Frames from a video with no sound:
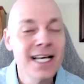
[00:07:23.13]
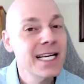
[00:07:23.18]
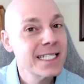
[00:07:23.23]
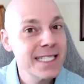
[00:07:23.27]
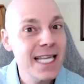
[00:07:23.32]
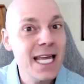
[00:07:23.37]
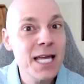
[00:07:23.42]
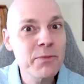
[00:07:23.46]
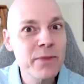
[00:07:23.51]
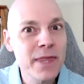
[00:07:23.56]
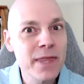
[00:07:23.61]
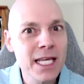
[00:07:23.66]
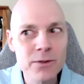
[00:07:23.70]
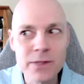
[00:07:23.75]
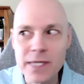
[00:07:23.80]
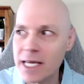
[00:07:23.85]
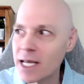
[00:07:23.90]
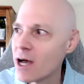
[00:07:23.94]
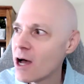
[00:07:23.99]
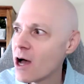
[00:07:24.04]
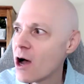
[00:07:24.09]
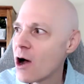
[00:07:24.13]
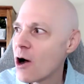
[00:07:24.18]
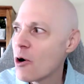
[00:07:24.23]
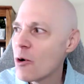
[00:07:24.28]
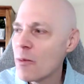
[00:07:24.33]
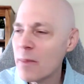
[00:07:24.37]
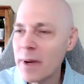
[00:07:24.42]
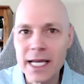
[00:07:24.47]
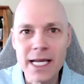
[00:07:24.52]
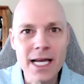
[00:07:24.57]
Same thing. It was like,
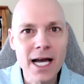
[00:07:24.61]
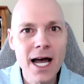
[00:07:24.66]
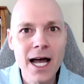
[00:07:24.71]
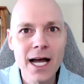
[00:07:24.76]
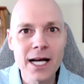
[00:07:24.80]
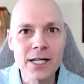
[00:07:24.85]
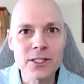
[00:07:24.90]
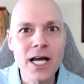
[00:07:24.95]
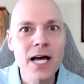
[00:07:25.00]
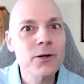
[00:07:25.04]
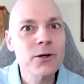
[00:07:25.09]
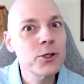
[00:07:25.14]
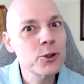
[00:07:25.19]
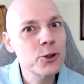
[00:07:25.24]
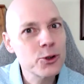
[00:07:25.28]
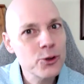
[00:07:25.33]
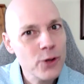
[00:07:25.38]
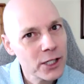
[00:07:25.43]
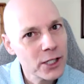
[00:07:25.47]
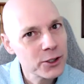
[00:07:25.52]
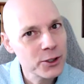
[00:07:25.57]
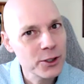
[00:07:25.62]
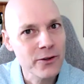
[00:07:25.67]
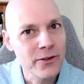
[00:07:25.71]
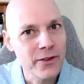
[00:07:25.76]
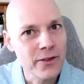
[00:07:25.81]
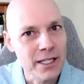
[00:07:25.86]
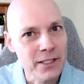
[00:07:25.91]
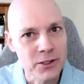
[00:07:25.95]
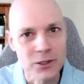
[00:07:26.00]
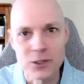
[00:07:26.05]
oh my gosh, how you structure
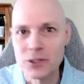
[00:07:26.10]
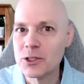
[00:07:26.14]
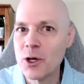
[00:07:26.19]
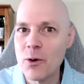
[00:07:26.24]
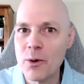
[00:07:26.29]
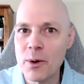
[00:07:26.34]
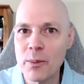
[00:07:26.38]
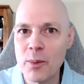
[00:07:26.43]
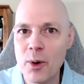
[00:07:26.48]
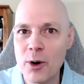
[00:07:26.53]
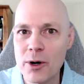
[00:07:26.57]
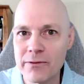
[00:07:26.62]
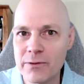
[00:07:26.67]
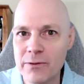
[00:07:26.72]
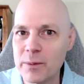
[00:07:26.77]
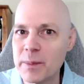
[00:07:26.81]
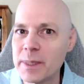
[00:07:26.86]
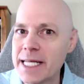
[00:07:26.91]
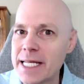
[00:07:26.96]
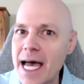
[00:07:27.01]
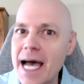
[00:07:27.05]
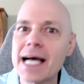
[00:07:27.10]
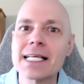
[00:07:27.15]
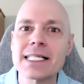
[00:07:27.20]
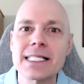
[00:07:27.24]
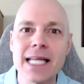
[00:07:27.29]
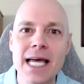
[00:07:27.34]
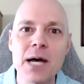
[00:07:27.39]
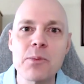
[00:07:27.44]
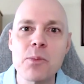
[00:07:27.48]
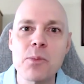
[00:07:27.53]
things is so important from a tax
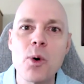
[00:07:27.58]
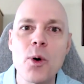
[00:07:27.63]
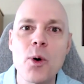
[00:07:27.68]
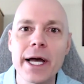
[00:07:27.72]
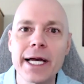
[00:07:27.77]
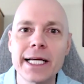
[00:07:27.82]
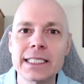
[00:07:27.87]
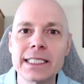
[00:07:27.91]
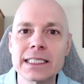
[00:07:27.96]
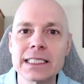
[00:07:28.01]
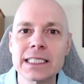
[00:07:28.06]
standpoint.